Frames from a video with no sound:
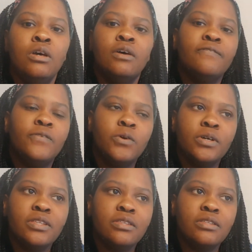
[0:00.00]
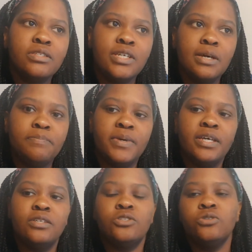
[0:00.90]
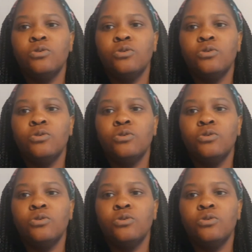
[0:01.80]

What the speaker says: Fourth tip is to